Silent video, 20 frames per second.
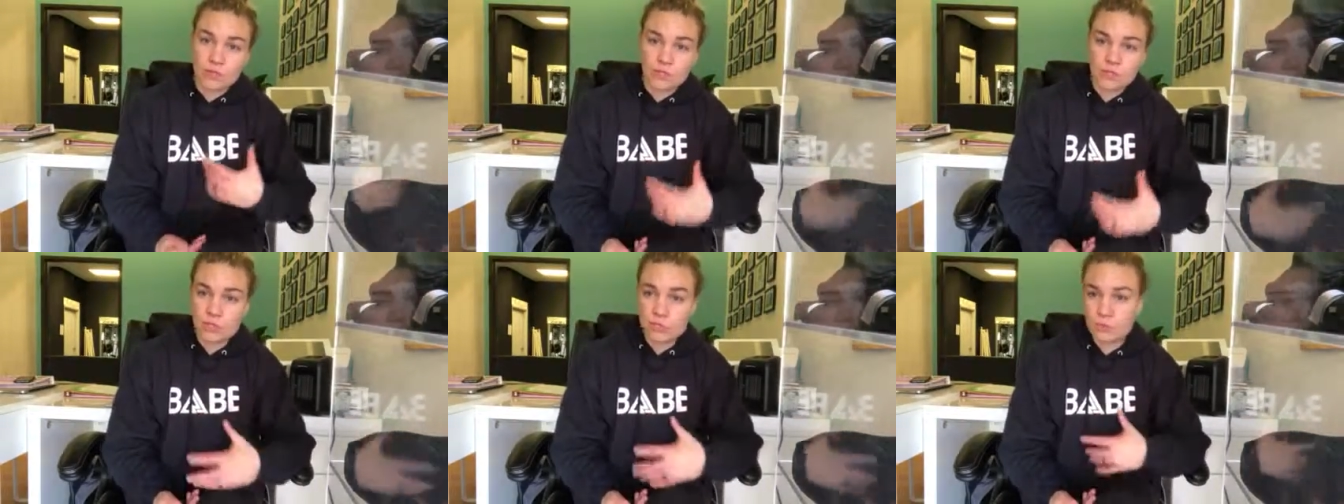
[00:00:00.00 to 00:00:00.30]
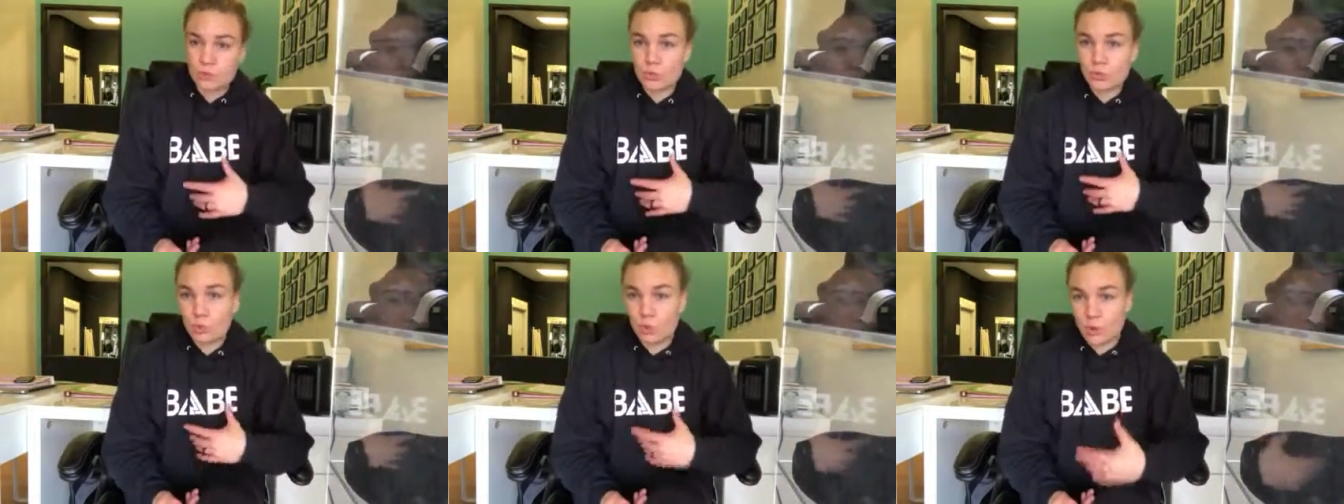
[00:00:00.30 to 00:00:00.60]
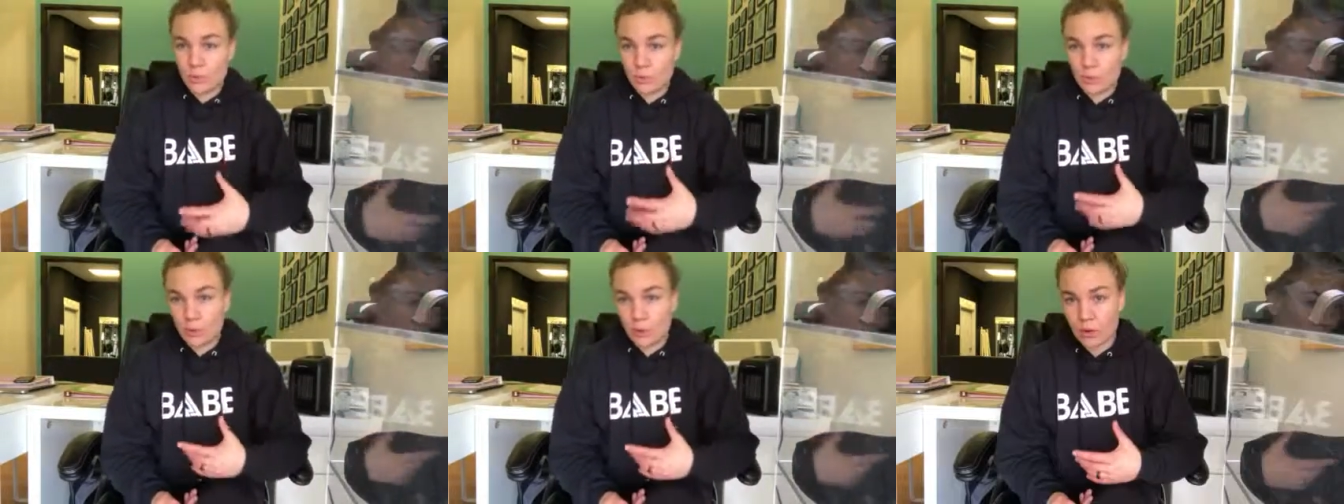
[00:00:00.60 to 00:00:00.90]
2
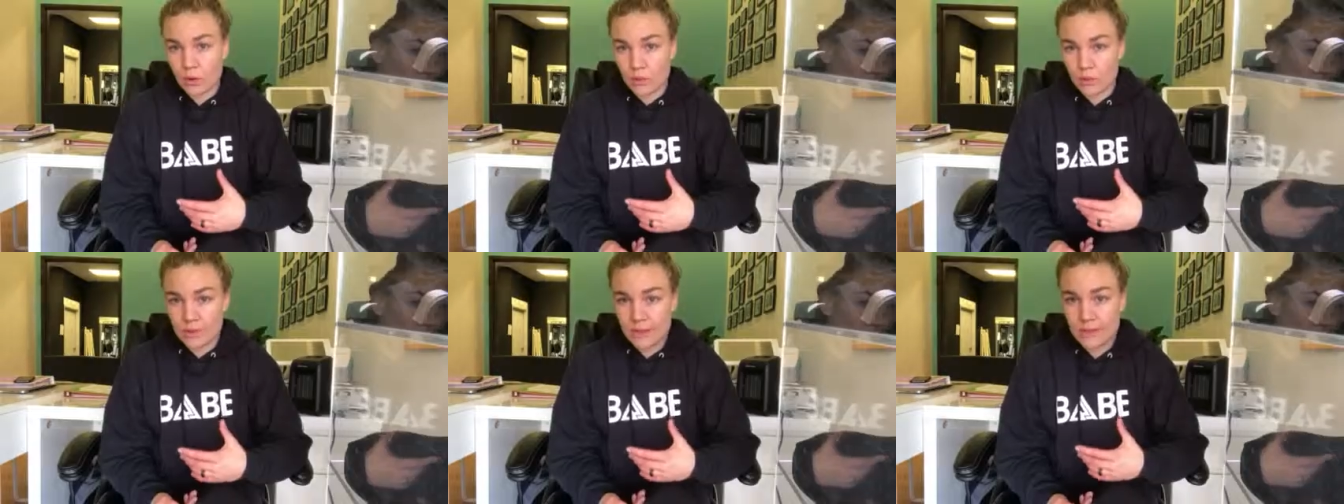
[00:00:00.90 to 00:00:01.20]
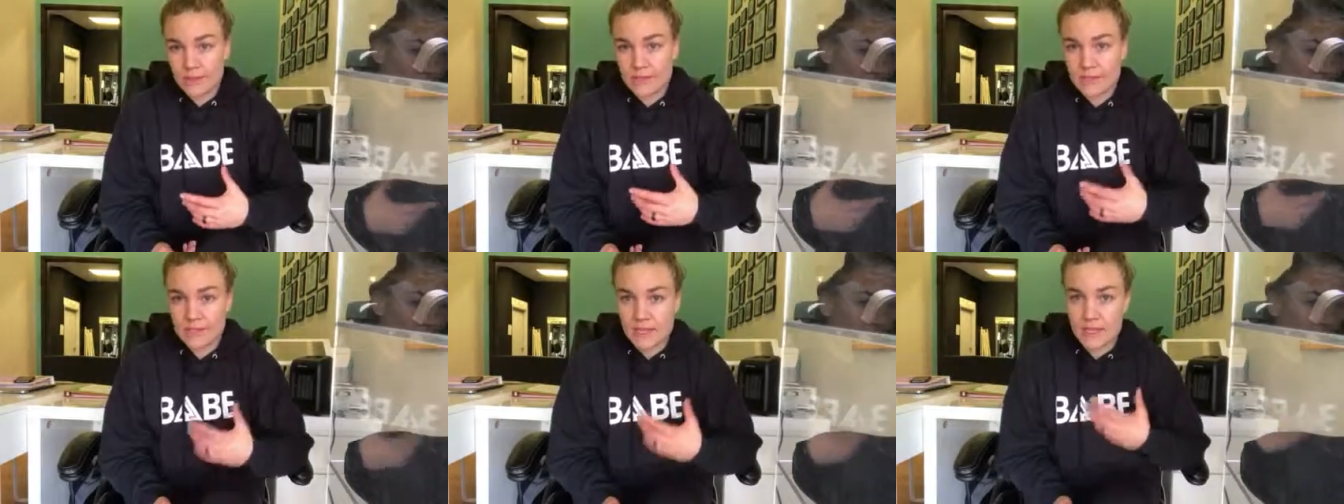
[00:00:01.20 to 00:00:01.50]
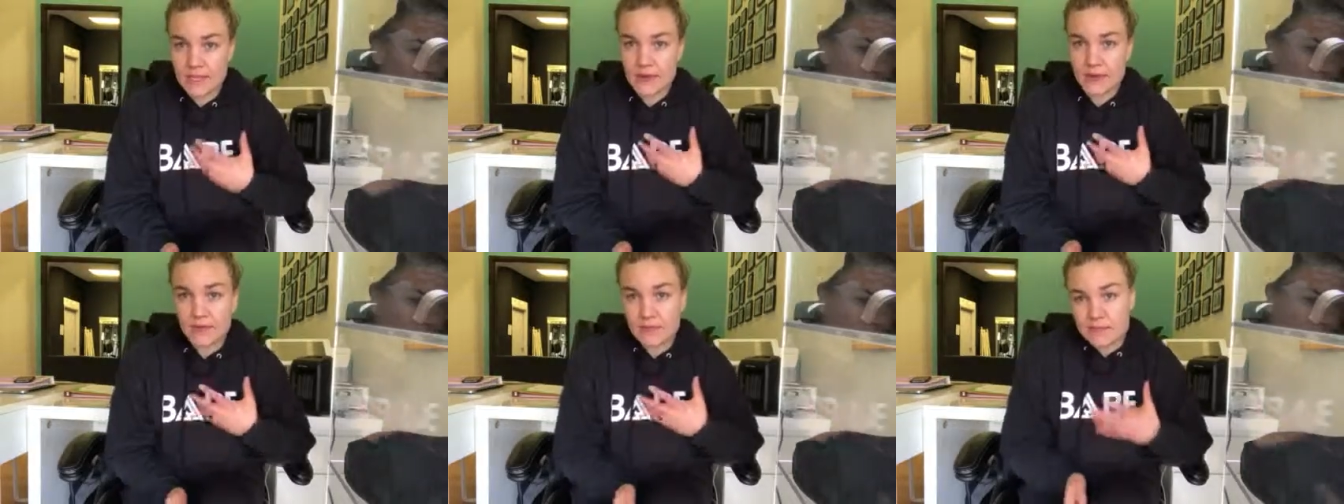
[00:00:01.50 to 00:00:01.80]
or more weeks,
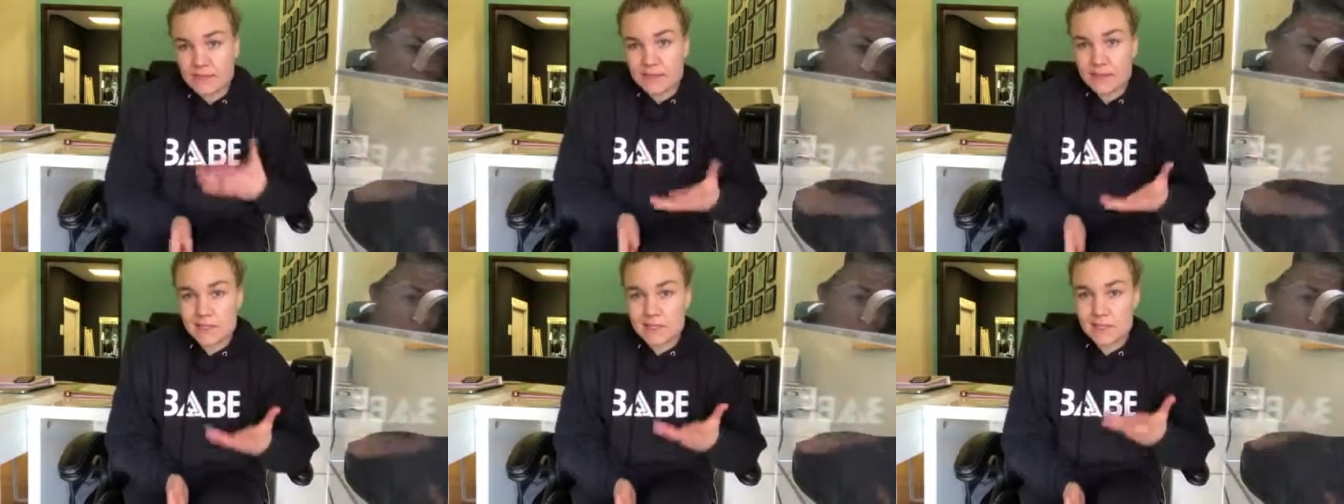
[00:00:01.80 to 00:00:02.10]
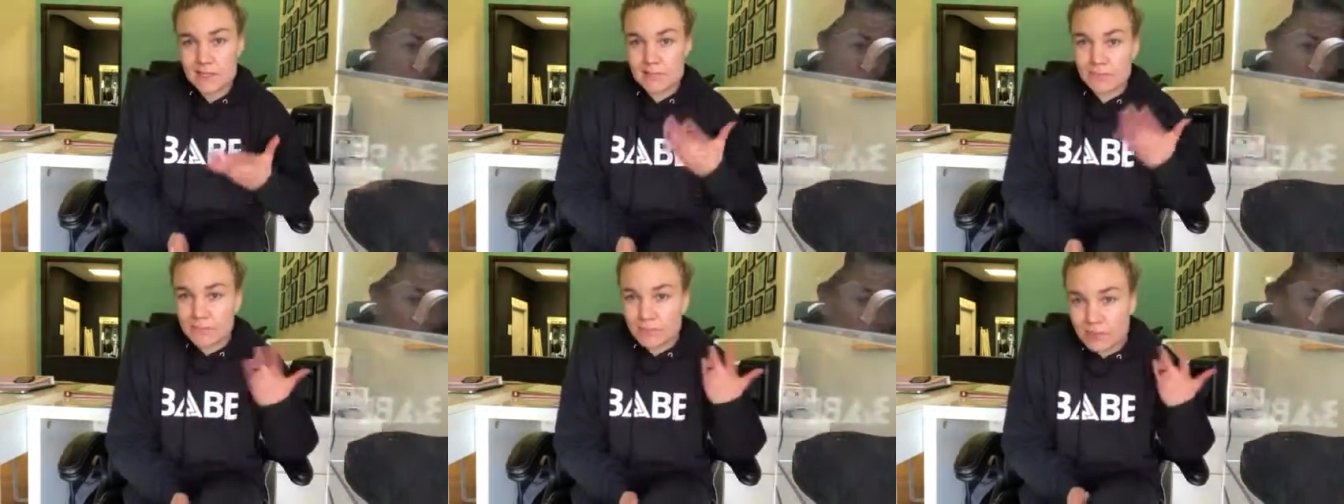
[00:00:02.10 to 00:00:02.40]
then this is